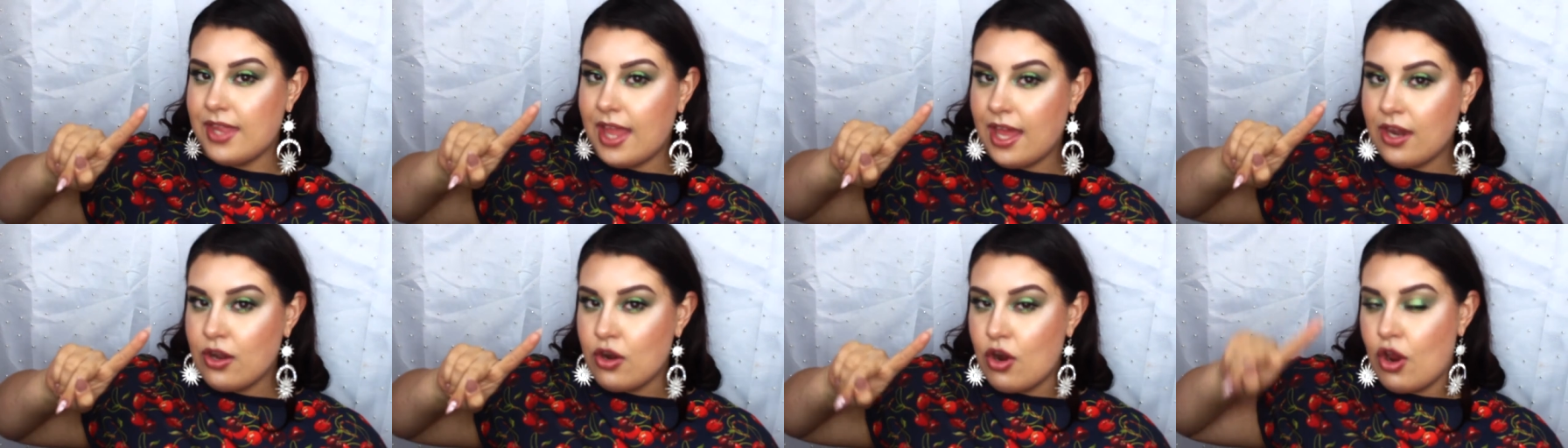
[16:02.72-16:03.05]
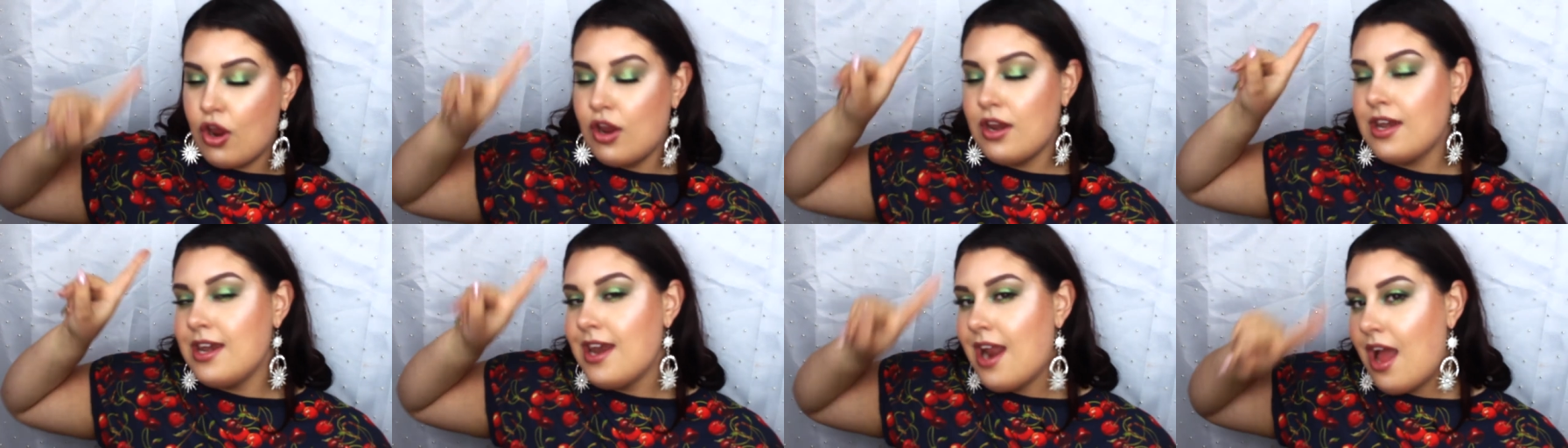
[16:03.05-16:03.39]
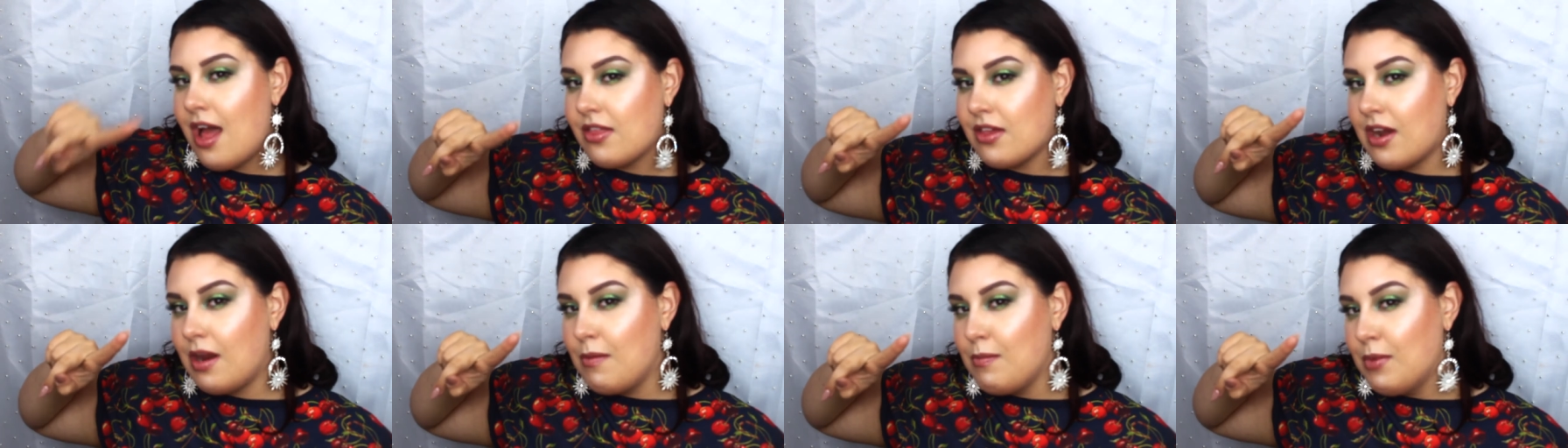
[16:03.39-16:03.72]
on that note,
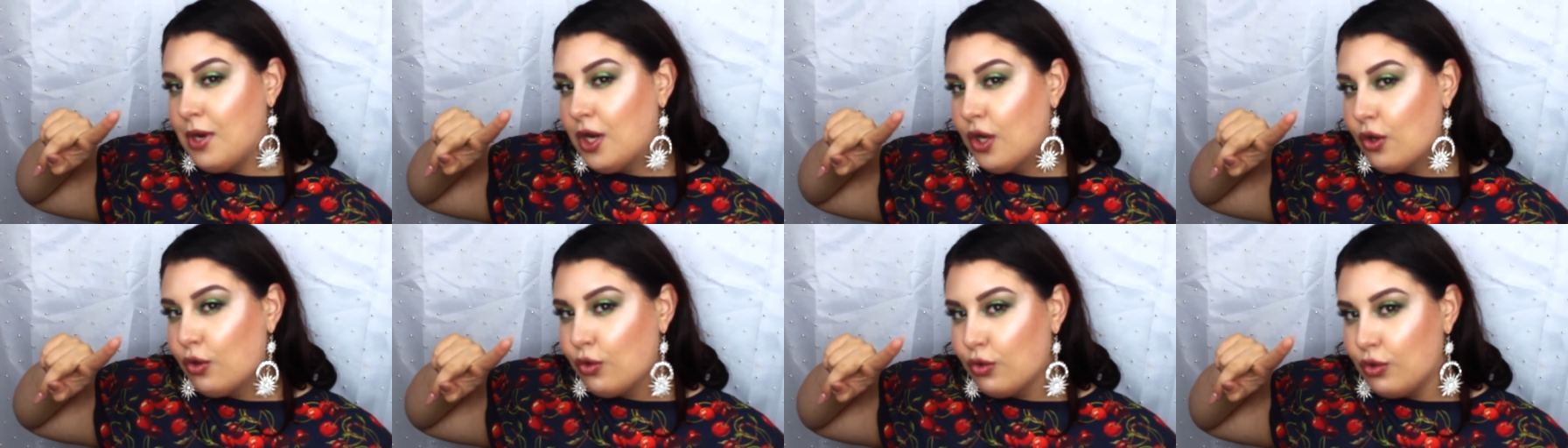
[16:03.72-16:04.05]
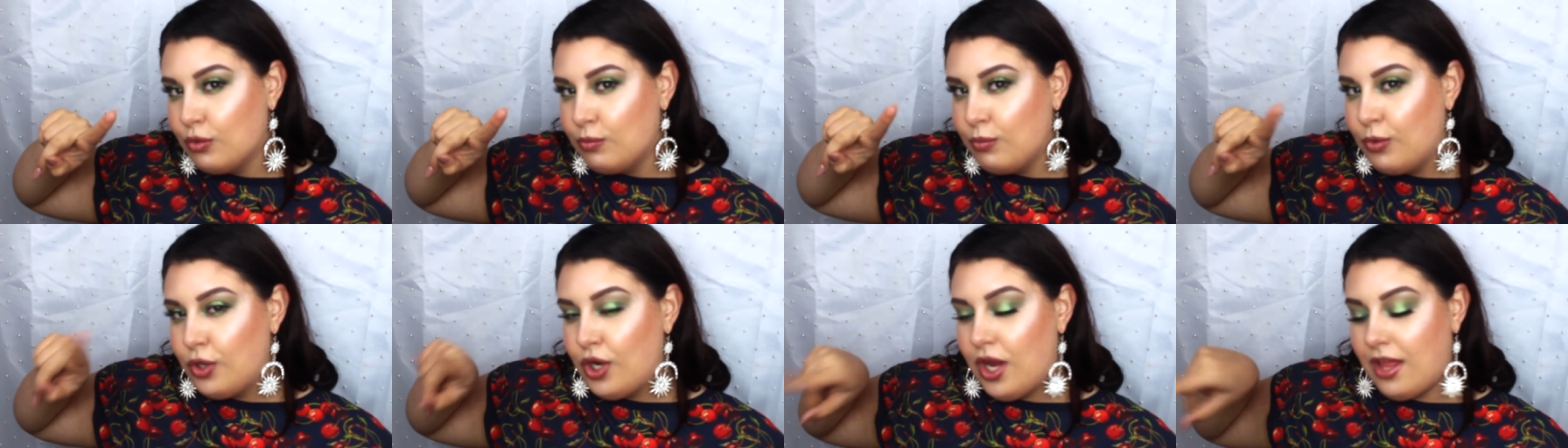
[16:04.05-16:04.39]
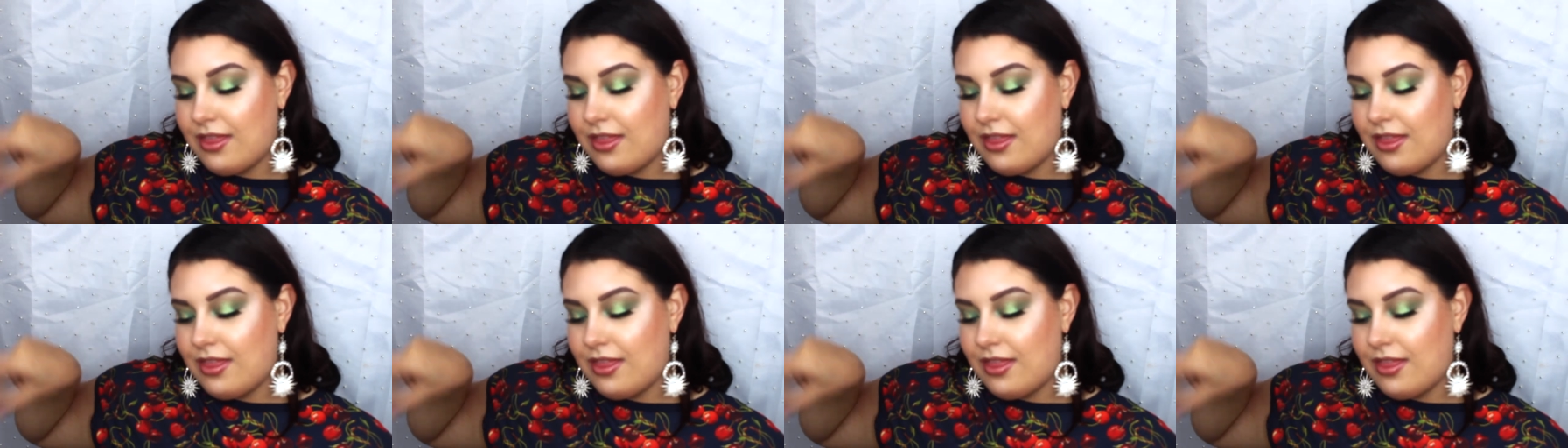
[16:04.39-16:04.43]
now that I'm in a good mood,